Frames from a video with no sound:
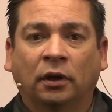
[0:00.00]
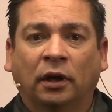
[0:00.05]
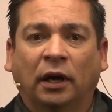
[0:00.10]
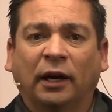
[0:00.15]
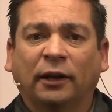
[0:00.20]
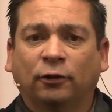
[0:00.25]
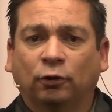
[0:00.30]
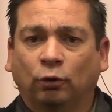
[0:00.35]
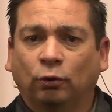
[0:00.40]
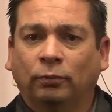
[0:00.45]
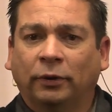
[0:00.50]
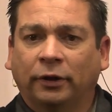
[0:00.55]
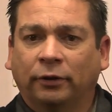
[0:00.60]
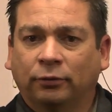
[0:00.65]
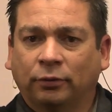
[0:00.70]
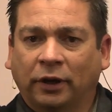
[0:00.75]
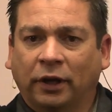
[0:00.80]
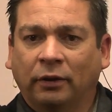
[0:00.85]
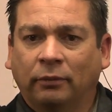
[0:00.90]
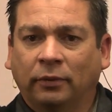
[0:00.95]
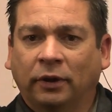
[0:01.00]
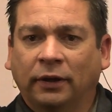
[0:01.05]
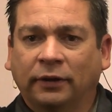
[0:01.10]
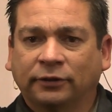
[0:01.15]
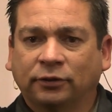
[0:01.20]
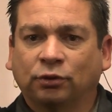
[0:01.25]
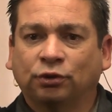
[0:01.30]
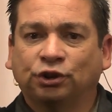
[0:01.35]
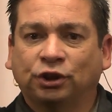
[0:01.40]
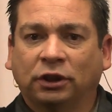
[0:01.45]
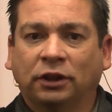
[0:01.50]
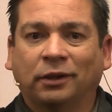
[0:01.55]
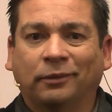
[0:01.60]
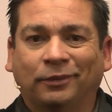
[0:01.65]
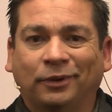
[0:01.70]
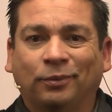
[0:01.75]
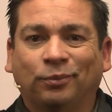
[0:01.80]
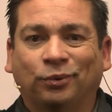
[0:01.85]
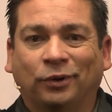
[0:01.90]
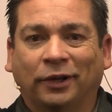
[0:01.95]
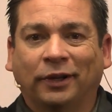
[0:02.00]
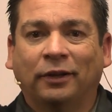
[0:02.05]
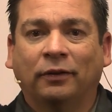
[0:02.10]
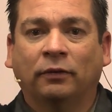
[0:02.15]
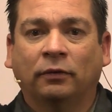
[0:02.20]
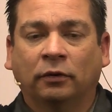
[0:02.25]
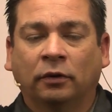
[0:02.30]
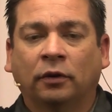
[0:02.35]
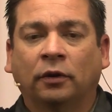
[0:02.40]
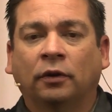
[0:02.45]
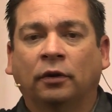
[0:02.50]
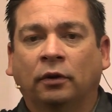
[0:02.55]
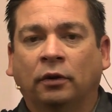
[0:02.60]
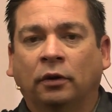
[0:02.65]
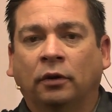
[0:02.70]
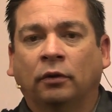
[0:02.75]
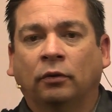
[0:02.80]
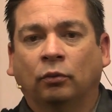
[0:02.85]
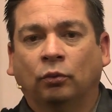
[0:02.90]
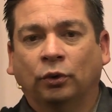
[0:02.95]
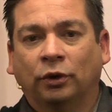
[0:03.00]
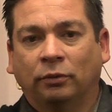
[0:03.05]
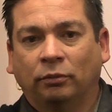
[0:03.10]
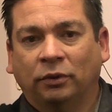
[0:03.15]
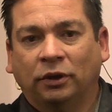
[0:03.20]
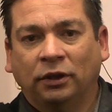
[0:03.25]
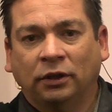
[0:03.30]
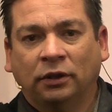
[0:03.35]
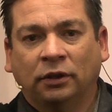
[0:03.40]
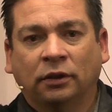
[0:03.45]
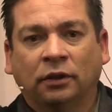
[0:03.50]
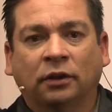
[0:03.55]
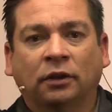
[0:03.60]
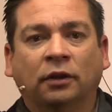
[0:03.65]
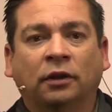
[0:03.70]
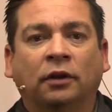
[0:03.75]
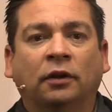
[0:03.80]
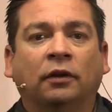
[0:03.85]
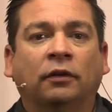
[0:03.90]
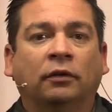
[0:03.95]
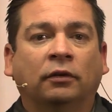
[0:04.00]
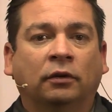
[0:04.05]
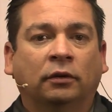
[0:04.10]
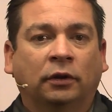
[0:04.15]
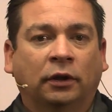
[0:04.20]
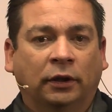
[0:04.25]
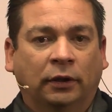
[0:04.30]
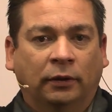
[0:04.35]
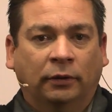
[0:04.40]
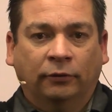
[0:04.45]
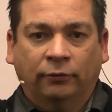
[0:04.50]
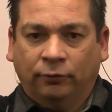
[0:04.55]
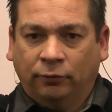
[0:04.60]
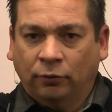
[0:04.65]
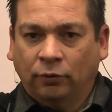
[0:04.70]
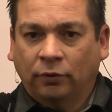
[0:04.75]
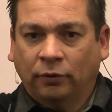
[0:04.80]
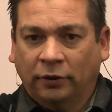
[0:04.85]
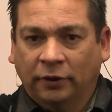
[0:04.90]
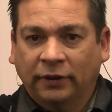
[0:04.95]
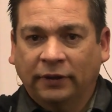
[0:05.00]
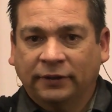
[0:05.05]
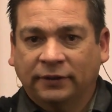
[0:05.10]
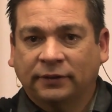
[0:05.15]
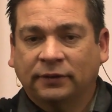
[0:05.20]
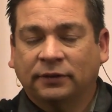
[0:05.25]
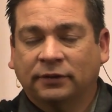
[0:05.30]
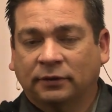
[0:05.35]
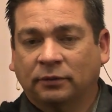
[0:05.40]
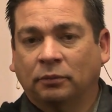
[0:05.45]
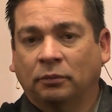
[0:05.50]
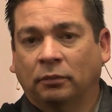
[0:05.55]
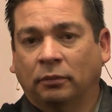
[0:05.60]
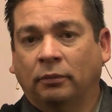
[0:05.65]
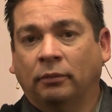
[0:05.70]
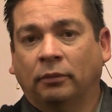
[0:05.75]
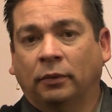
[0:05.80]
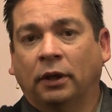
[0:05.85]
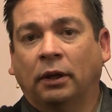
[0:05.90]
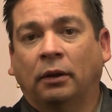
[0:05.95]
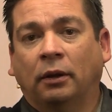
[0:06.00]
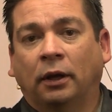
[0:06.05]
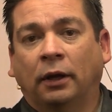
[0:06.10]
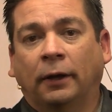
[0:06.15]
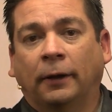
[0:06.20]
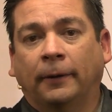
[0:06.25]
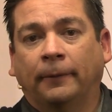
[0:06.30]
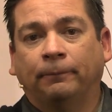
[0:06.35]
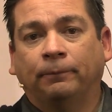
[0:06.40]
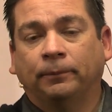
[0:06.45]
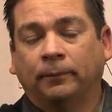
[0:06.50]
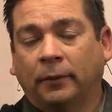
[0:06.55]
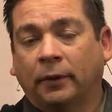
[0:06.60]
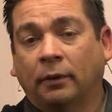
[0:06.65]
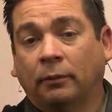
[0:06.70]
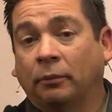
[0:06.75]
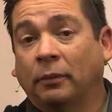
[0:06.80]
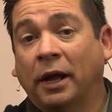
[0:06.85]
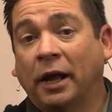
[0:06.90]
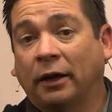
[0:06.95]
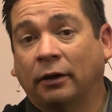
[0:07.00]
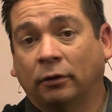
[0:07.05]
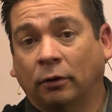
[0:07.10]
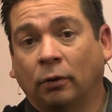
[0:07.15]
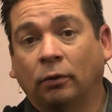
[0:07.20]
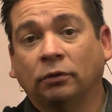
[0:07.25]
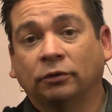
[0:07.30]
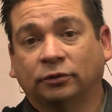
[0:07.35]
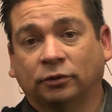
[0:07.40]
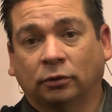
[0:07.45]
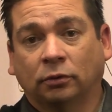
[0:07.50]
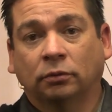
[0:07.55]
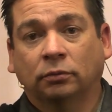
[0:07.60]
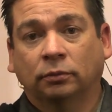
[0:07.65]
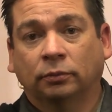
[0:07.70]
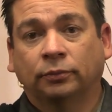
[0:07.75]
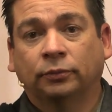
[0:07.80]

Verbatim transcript: I told my grandma so she can be praying with me for this uh, matter also.